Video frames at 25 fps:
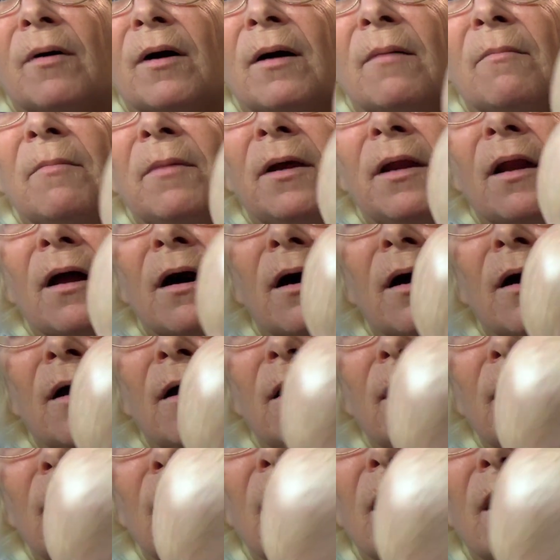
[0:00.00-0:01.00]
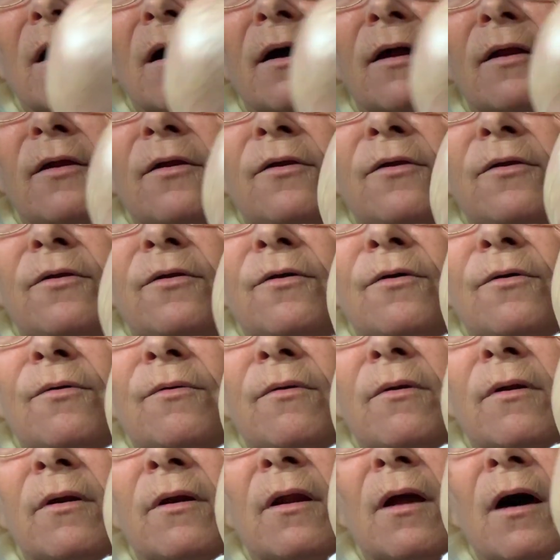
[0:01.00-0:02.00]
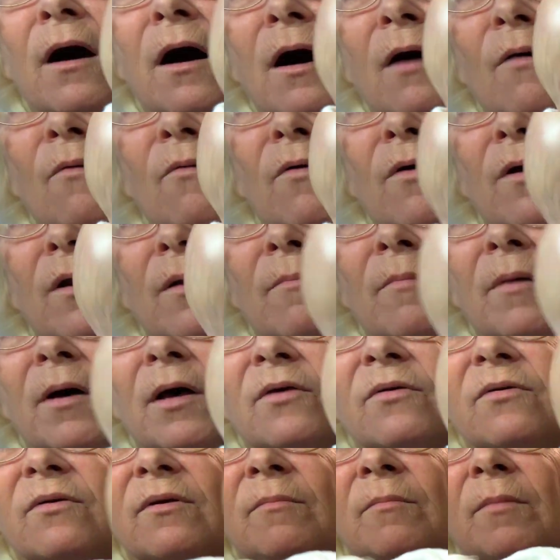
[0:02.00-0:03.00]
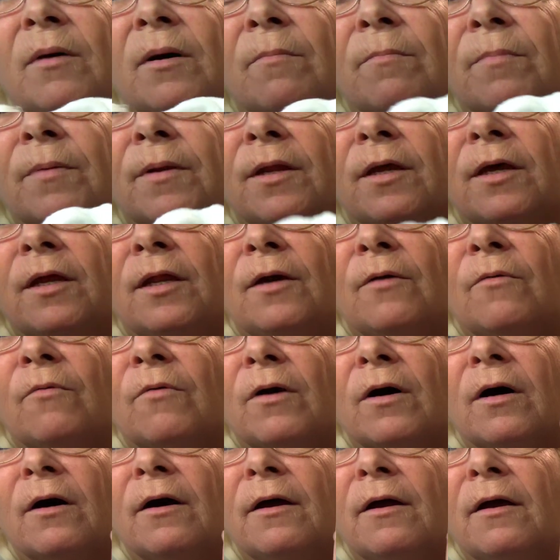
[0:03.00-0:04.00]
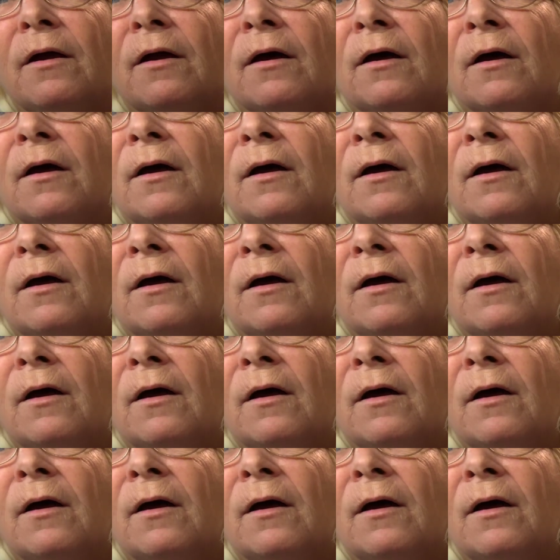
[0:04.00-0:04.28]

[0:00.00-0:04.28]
I mean, I do not want to mess him up in any way.